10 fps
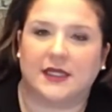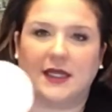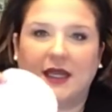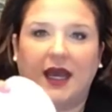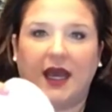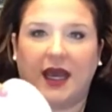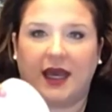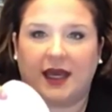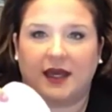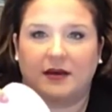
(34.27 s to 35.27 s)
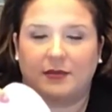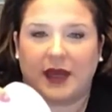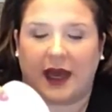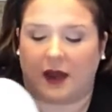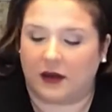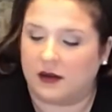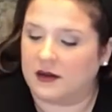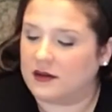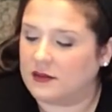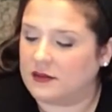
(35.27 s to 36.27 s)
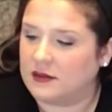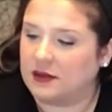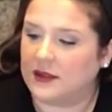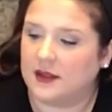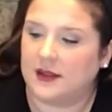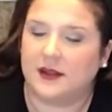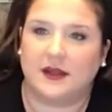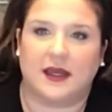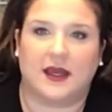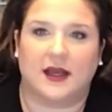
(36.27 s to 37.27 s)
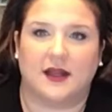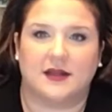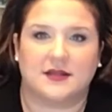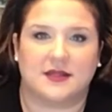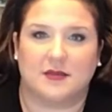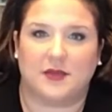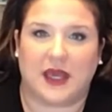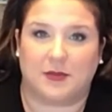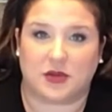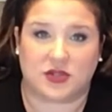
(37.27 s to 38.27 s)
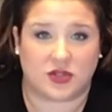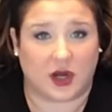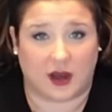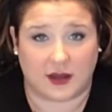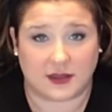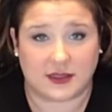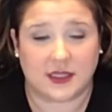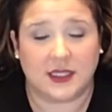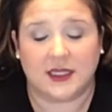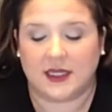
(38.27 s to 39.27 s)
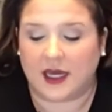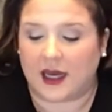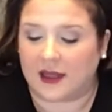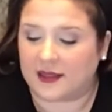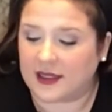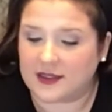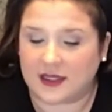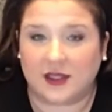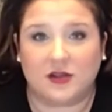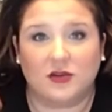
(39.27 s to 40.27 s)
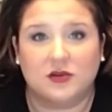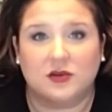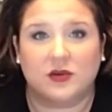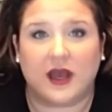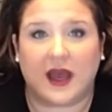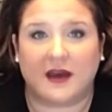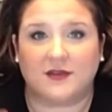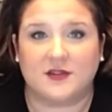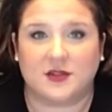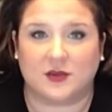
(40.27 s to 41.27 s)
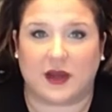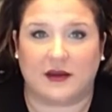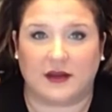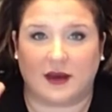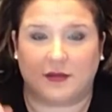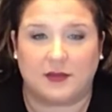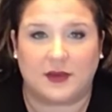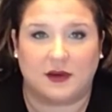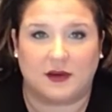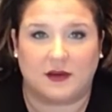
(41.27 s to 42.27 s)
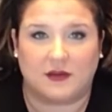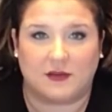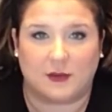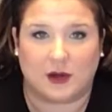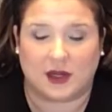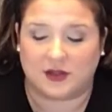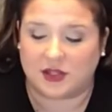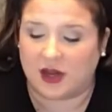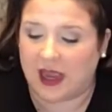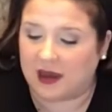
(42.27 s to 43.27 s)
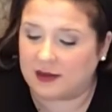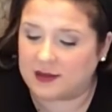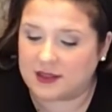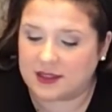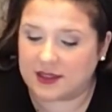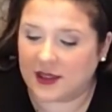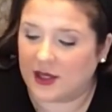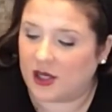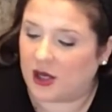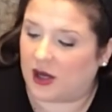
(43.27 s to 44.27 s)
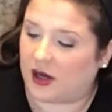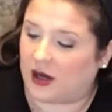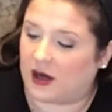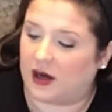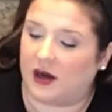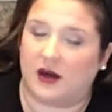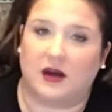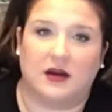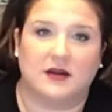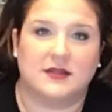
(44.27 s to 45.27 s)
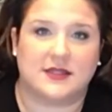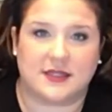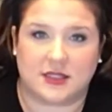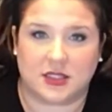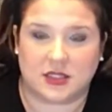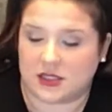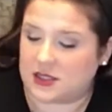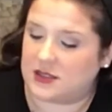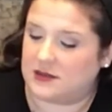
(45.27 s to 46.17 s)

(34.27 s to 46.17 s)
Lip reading: an egg pattern, and some paper straws. Things that you have to round up from around your house are scissors,